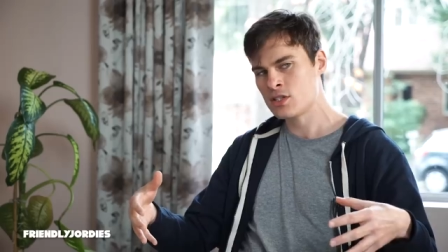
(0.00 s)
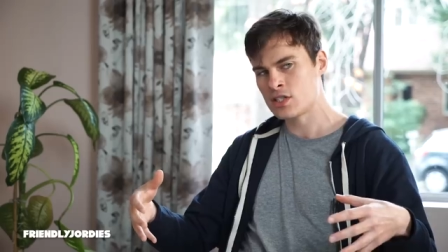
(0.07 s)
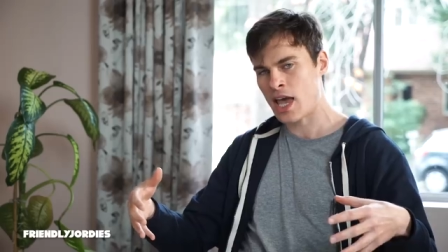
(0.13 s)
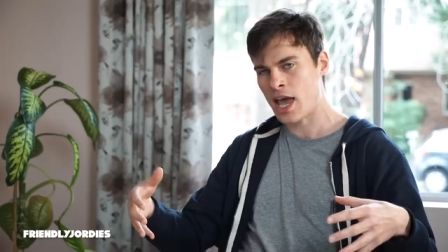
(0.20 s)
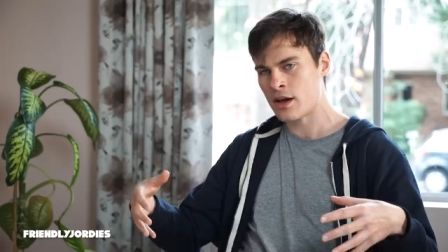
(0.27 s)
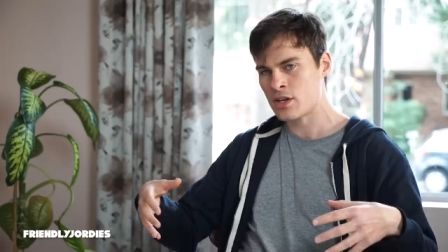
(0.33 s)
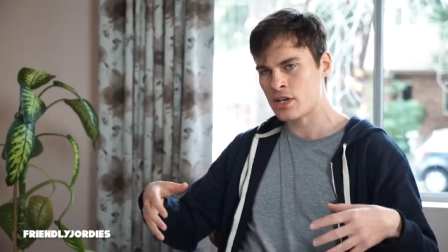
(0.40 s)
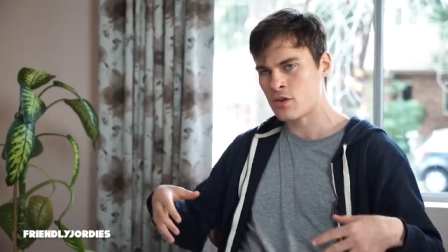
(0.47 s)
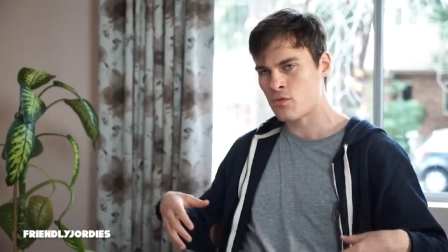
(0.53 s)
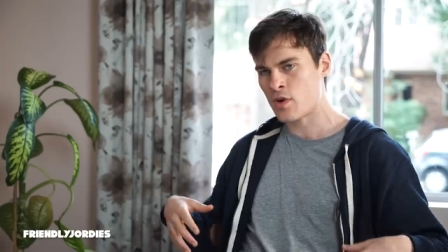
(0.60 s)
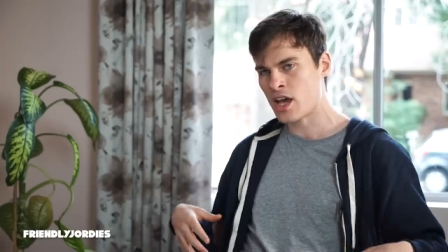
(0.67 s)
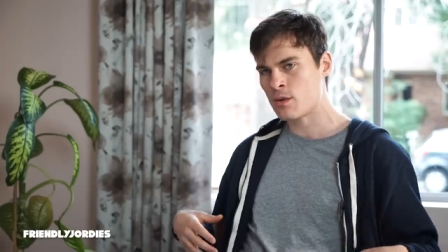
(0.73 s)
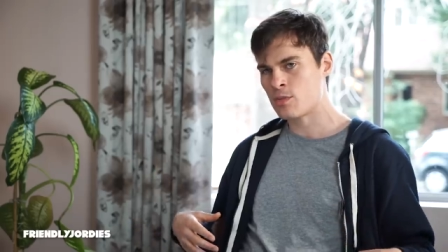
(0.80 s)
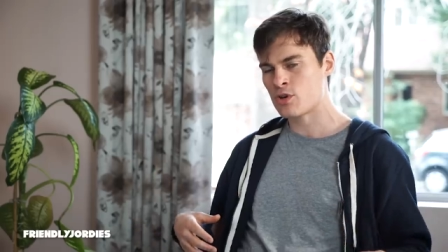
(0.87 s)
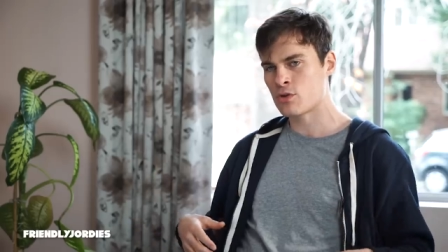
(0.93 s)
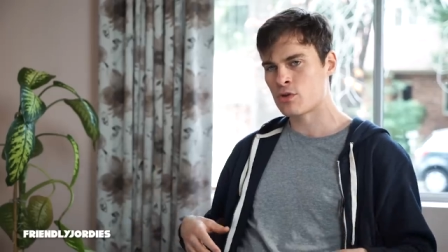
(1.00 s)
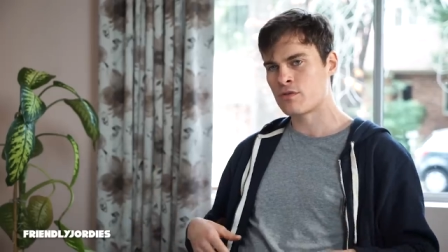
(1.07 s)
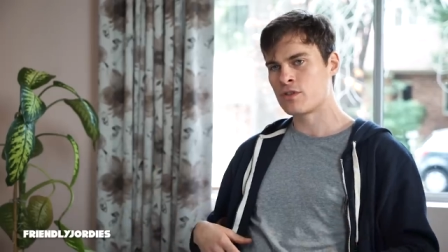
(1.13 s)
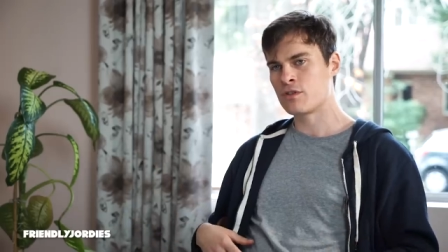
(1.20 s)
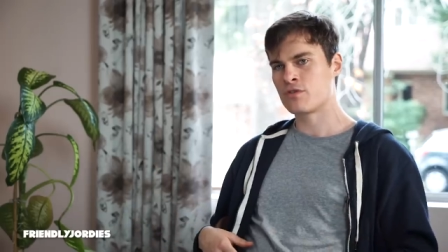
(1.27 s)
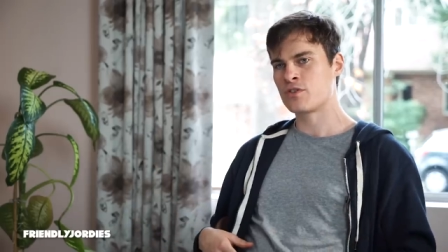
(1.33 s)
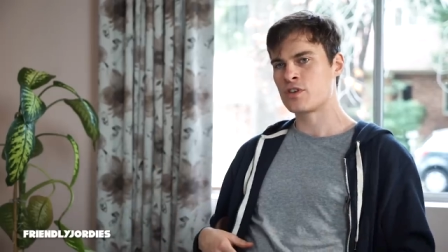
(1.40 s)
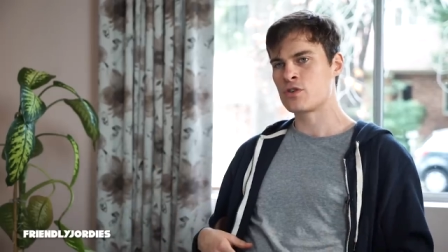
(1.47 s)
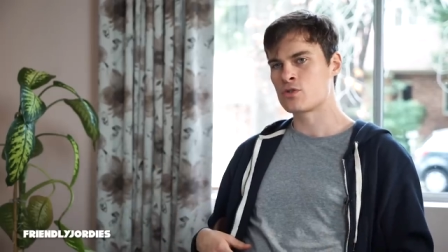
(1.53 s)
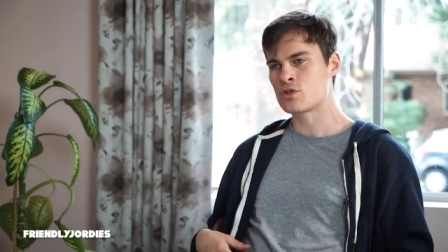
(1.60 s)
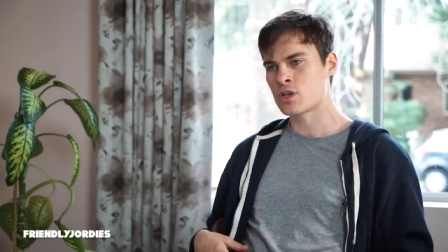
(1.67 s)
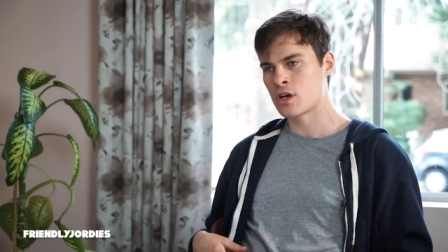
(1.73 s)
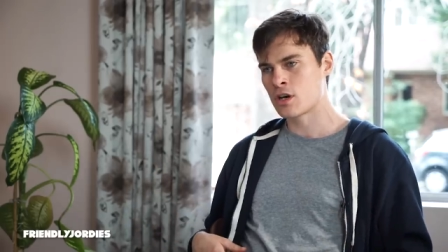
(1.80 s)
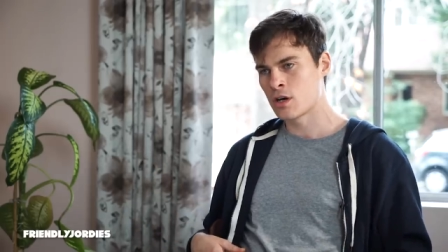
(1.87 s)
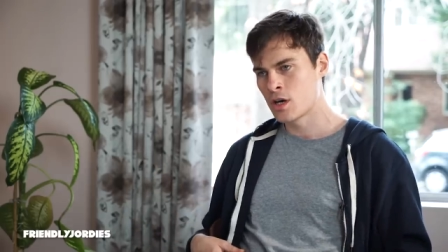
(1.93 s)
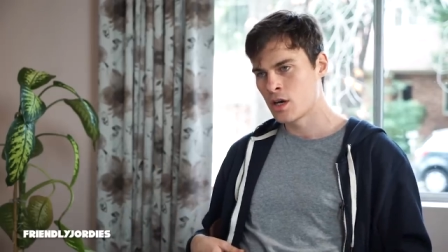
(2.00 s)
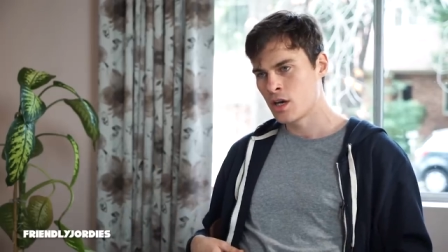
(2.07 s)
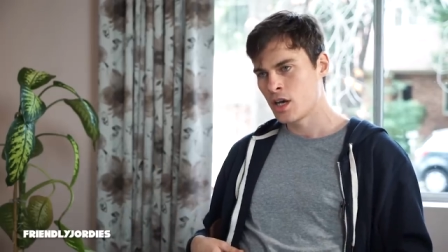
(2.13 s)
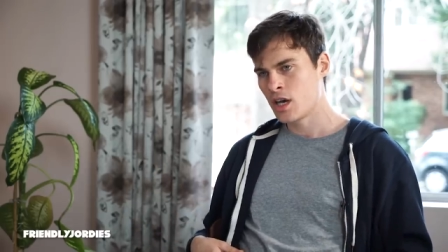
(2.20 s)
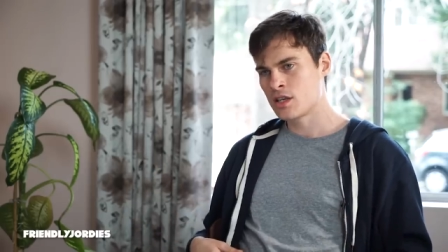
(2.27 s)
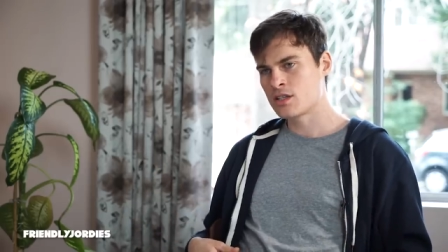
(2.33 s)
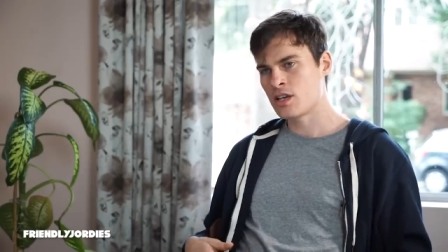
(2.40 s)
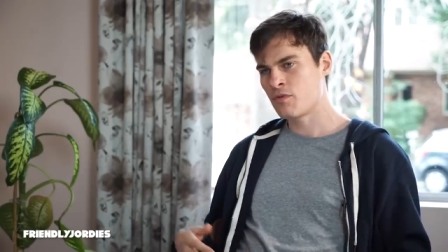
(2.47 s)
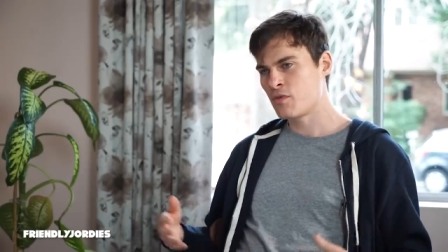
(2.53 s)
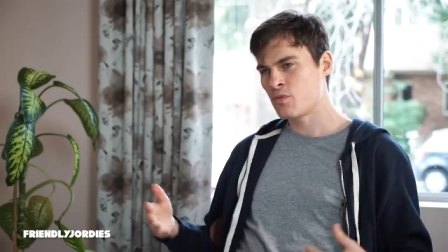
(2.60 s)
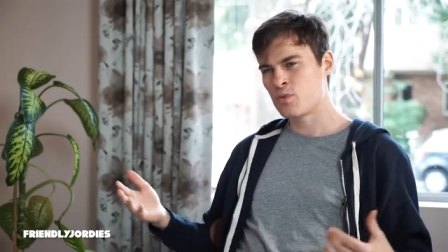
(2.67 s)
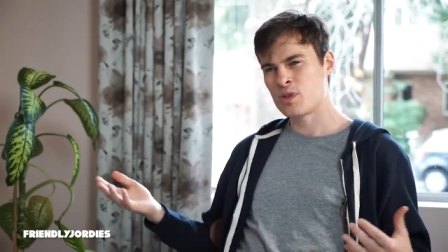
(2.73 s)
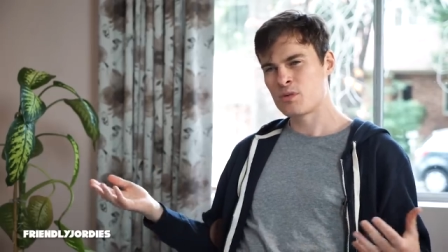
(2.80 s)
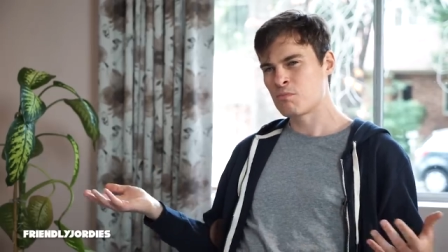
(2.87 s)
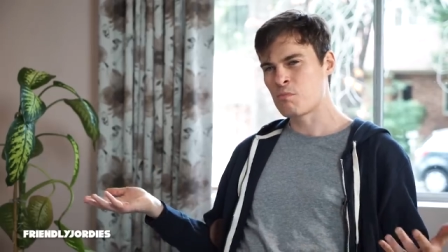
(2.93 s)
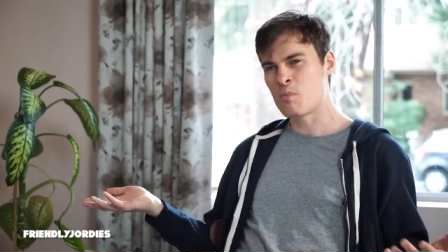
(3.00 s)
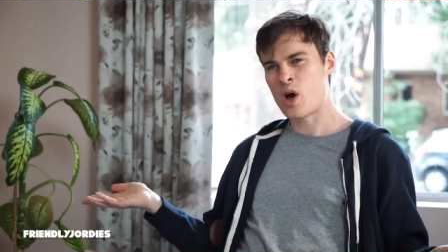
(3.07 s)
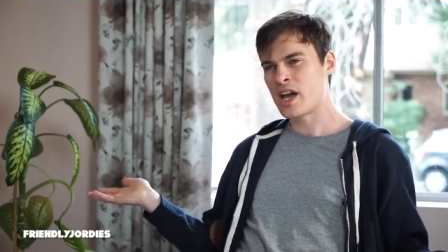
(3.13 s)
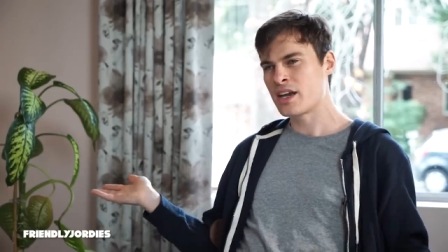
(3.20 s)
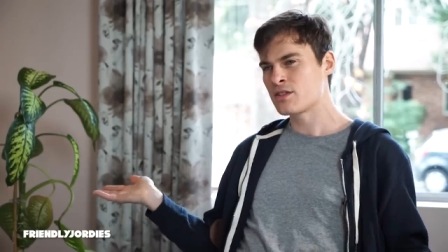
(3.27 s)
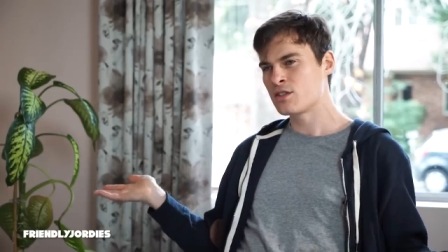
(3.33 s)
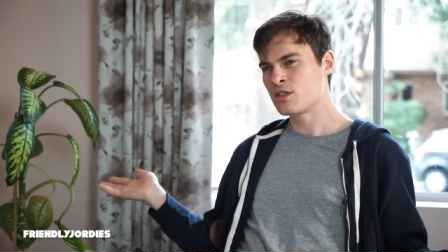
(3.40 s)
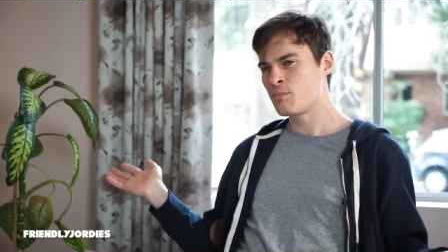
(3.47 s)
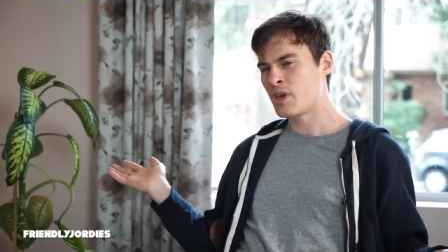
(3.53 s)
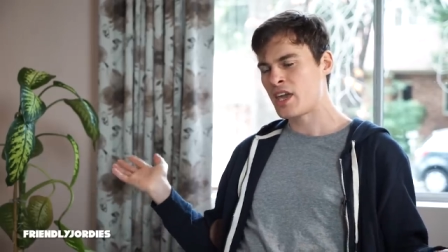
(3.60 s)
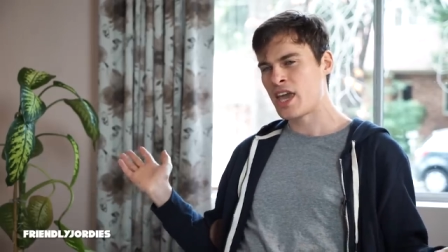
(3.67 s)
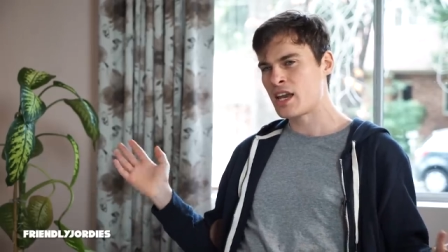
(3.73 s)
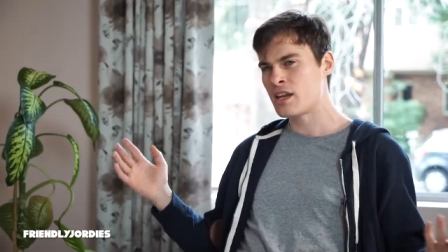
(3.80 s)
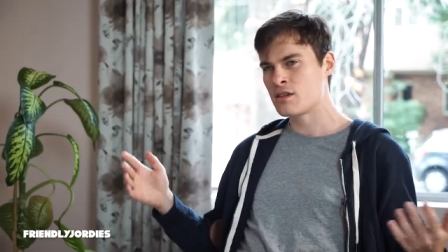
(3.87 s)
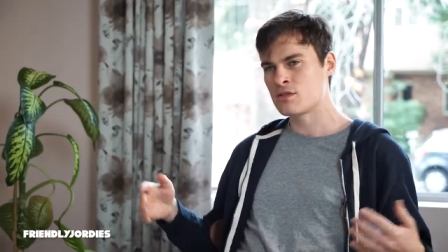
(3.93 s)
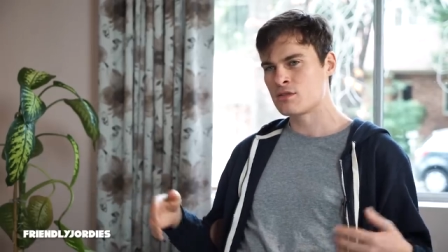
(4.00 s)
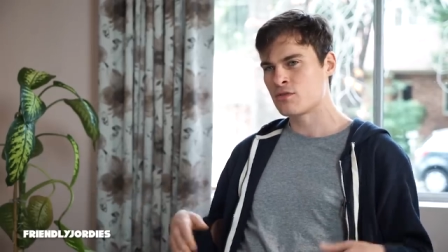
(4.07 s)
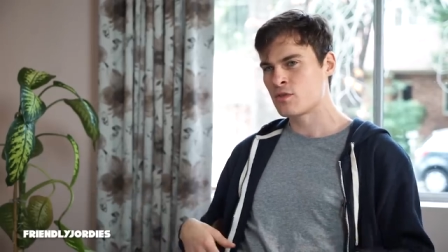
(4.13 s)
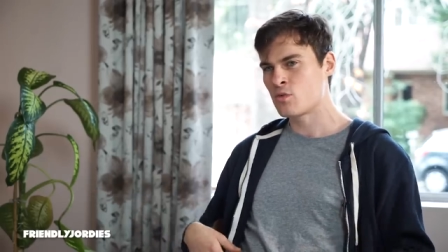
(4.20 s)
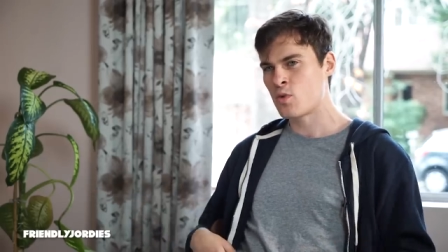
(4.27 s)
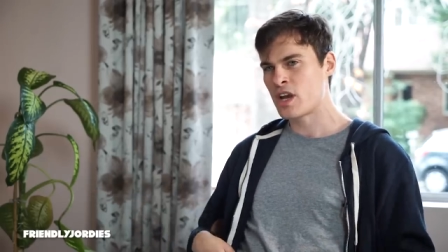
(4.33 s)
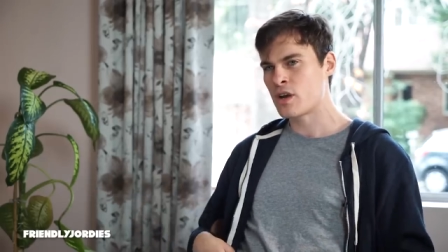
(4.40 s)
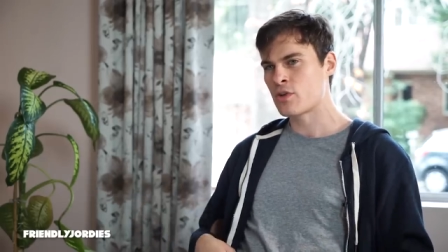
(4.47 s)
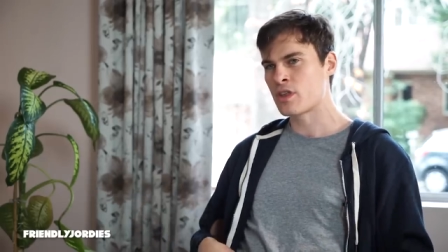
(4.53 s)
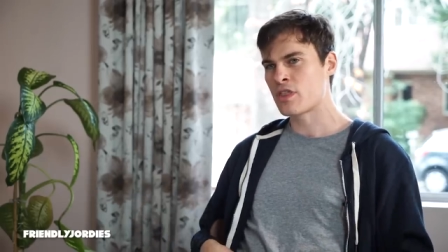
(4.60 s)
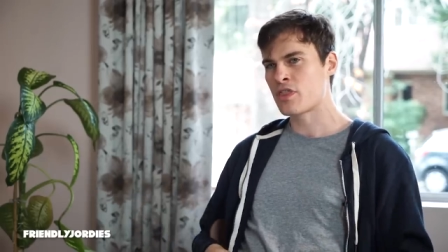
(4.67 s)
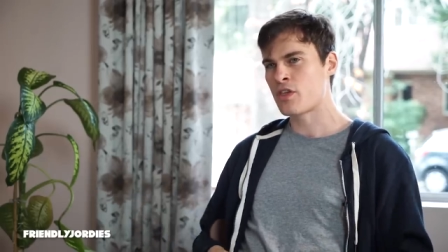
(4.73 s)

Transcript: Saudi Arabia of the future except for with minus the beheadings for wearing